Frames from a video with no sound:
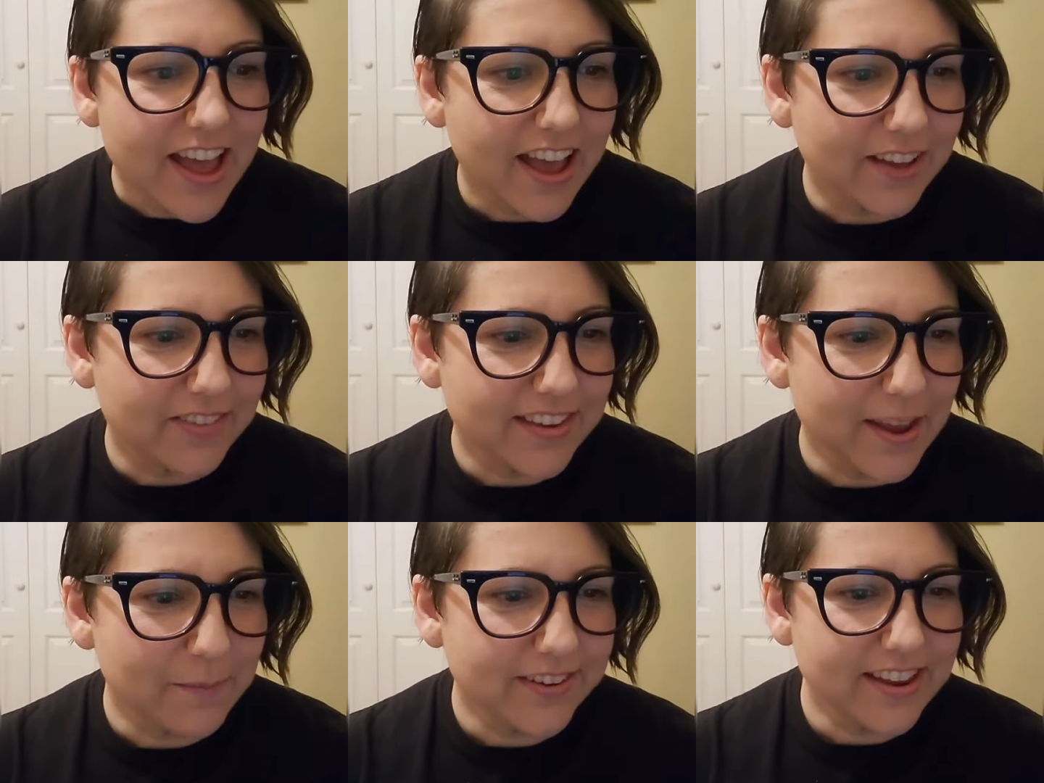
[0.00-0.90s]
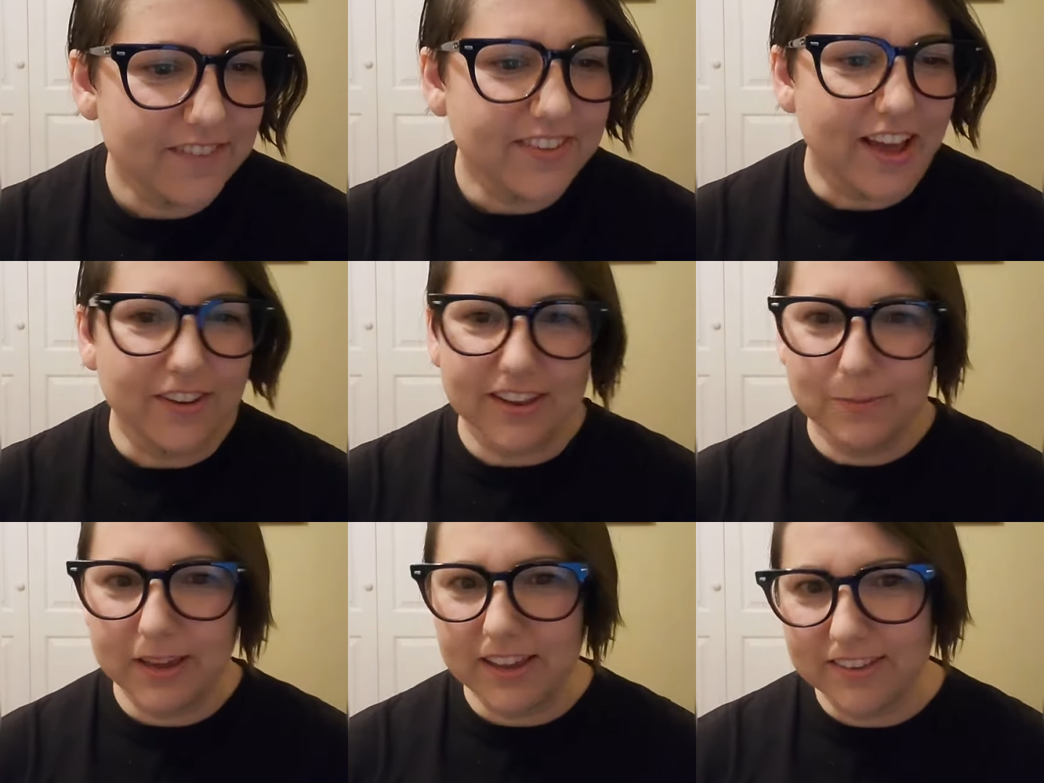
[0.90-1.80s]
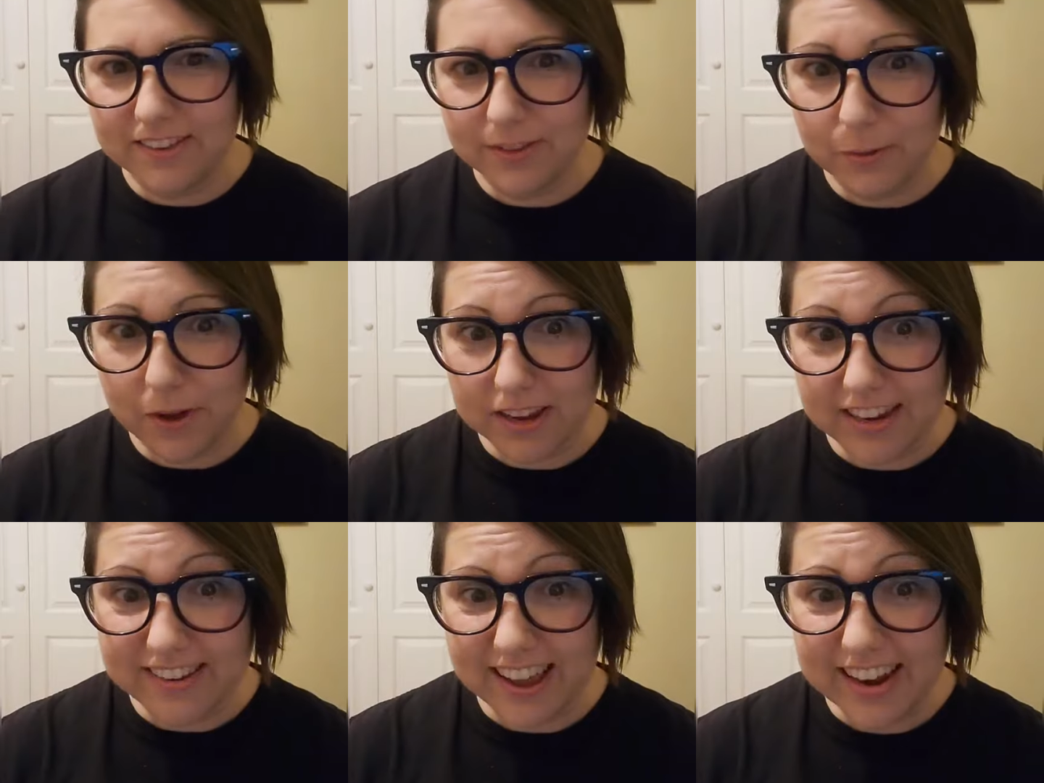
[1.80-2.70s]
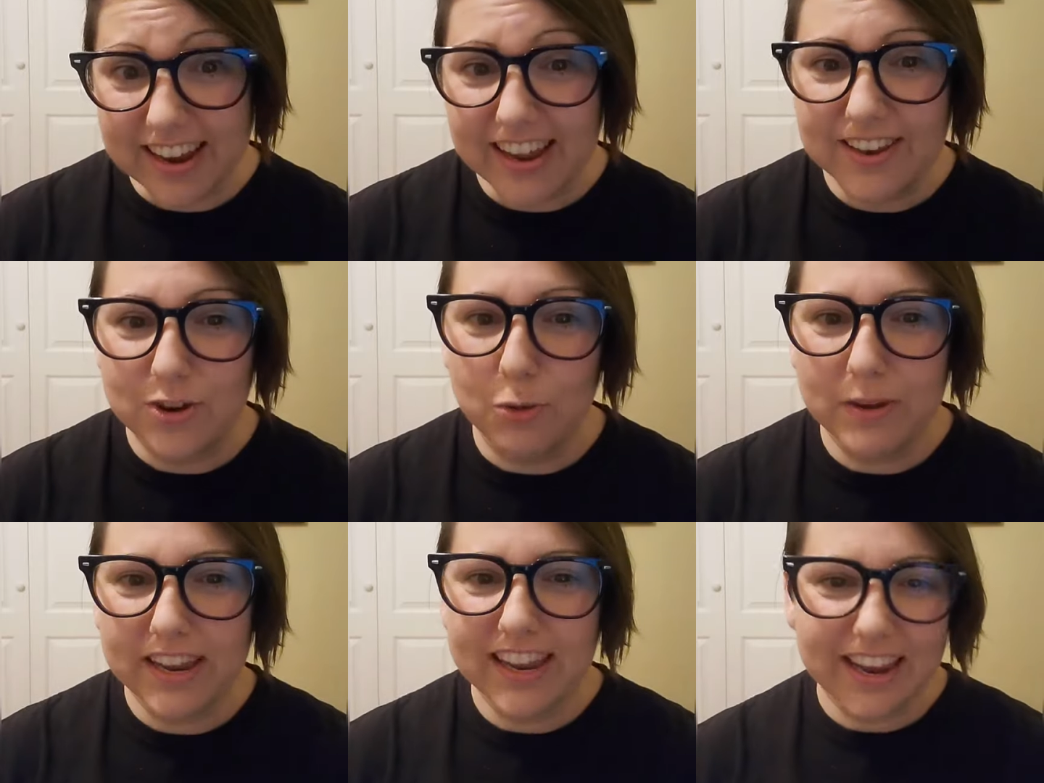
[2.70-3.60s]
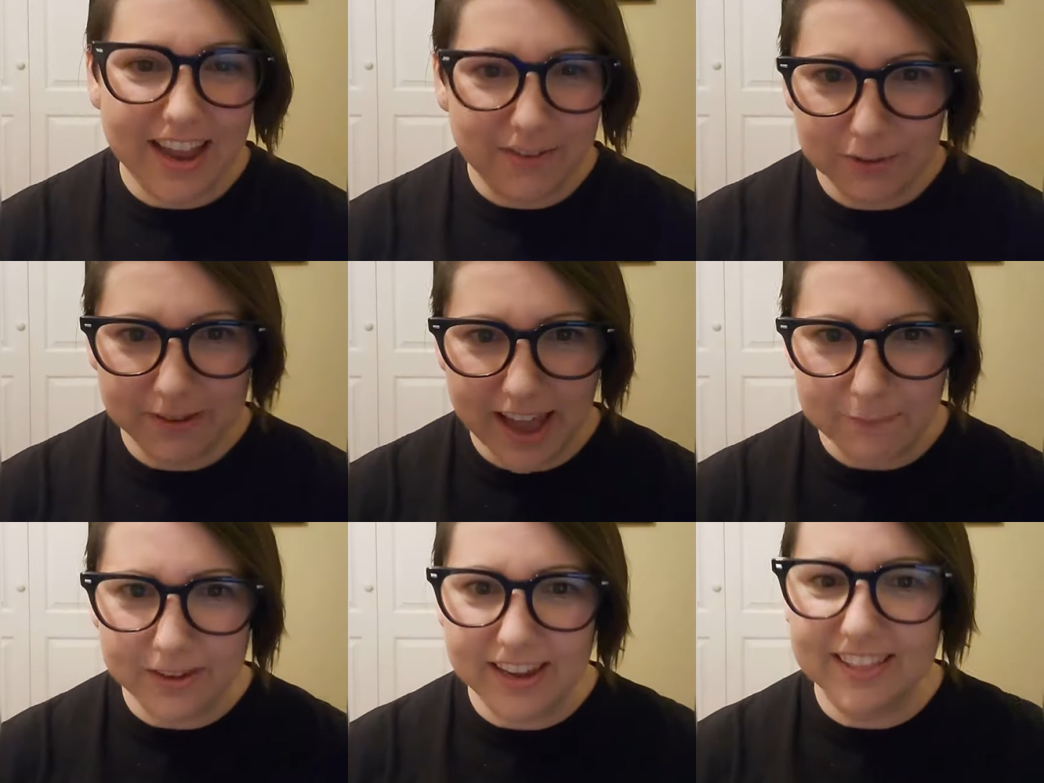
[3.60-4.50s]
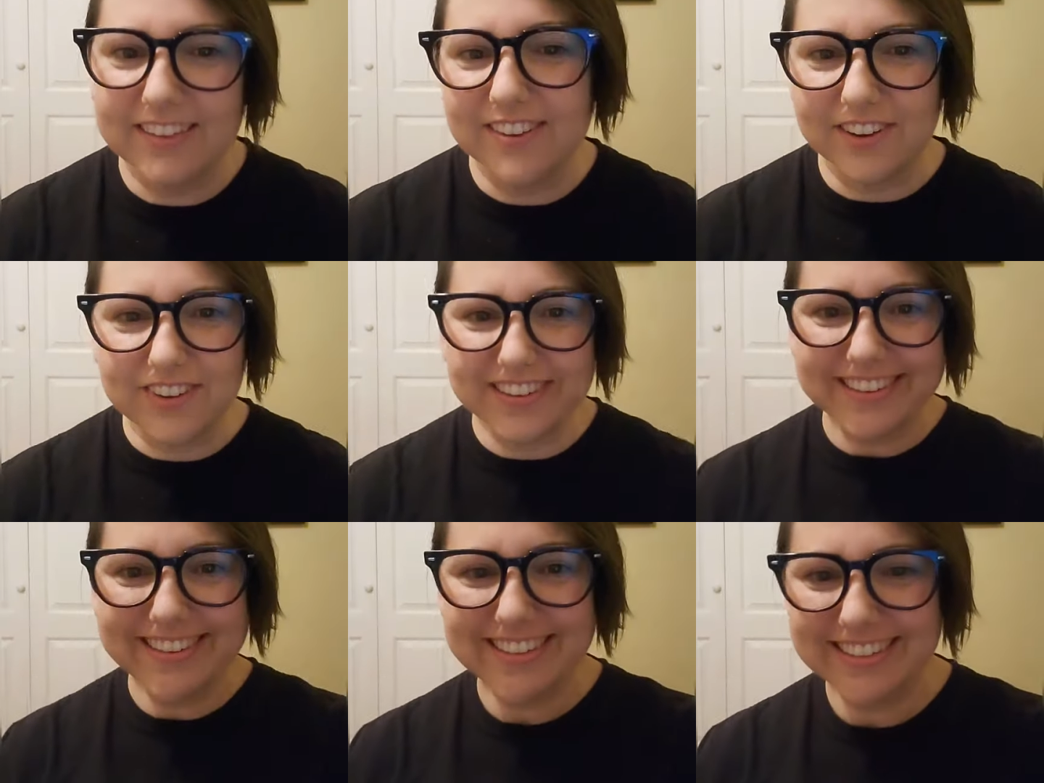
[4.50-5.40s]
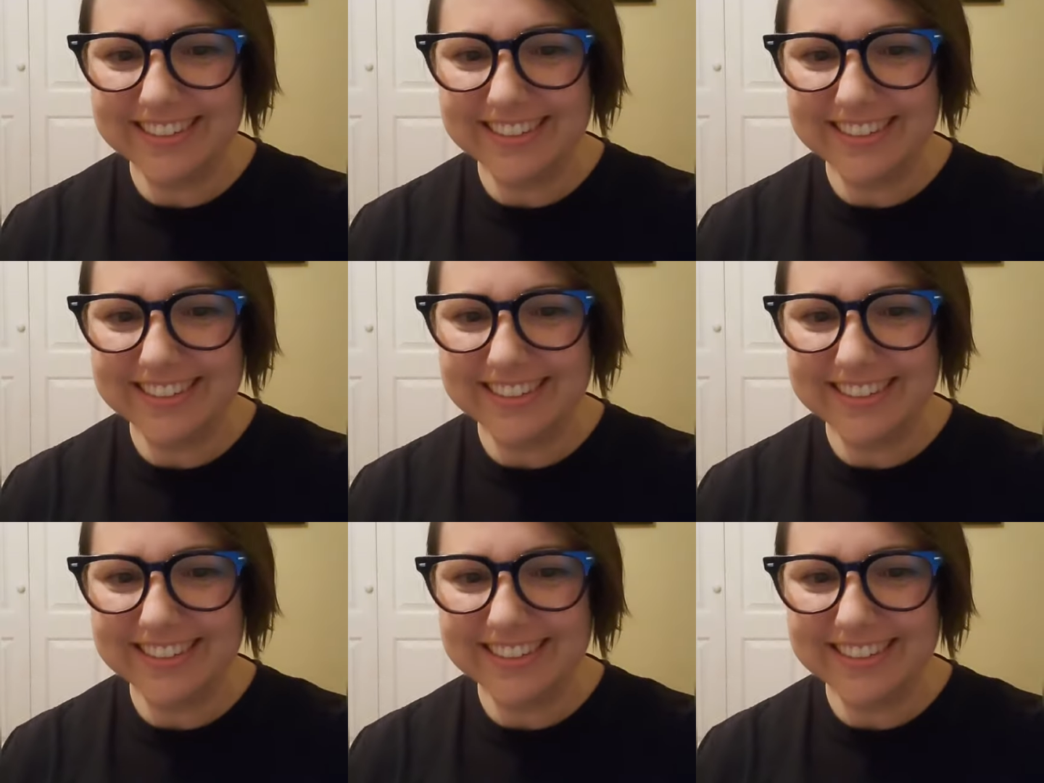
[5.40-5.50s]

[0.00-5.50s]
The 10% of doubt is because it's The Walking Dead and nobody can ever be happy in this universe.